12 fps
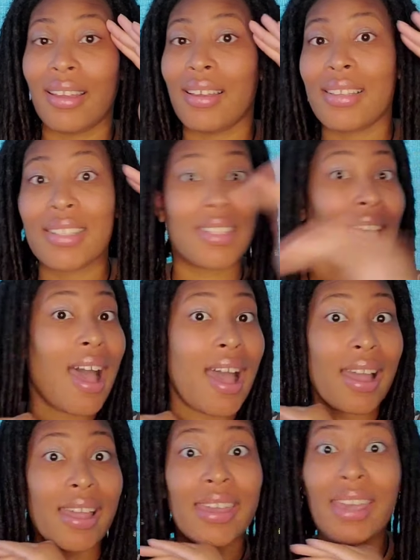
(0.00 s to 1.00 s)

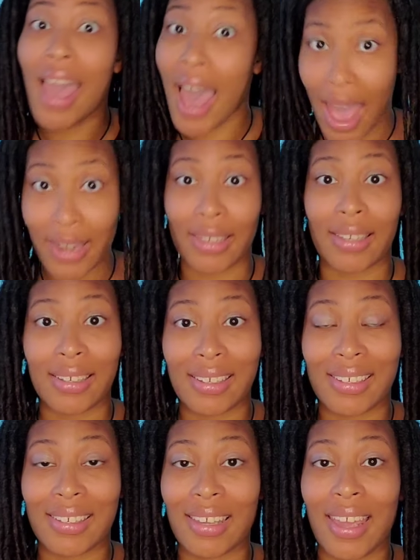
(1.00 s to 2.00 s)
psychotic,
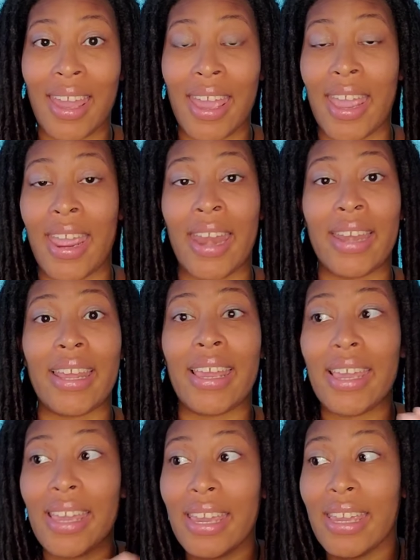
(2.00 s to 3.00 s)
and
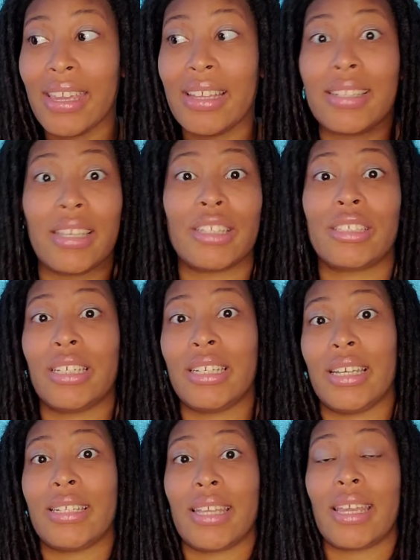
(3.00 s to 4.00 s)
he essentially
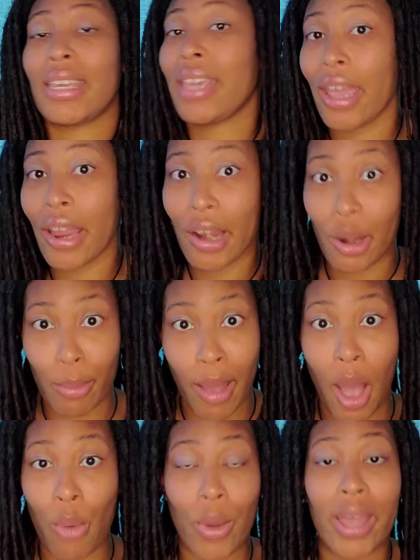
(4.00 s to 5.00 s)
doesn't care
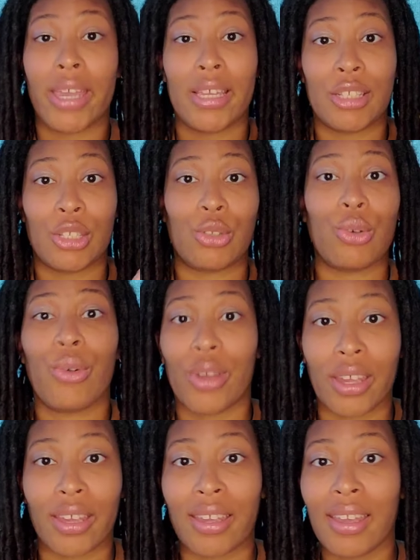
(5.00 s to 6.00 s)
about what he's
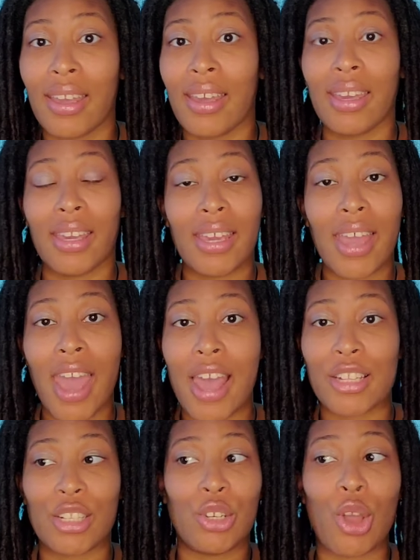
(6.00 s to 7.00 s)
doing. He
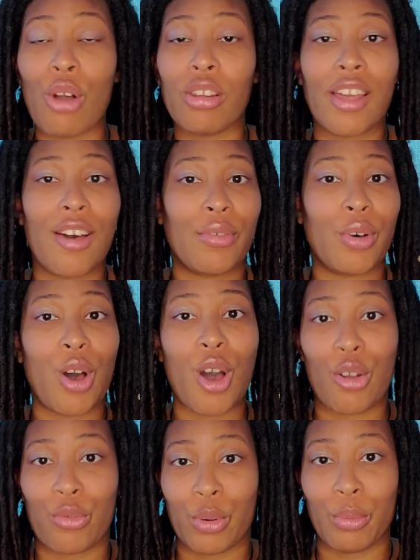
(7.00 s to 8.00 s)
has no level
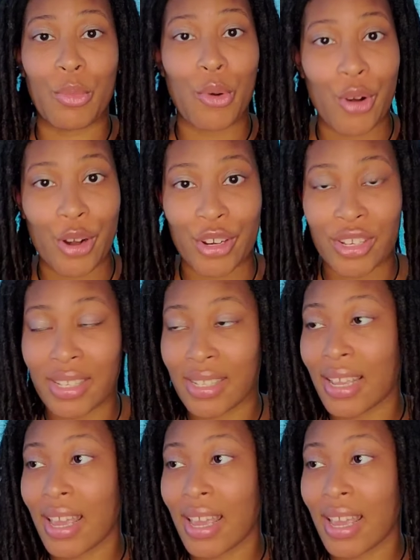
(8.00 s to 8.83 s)
of remorse.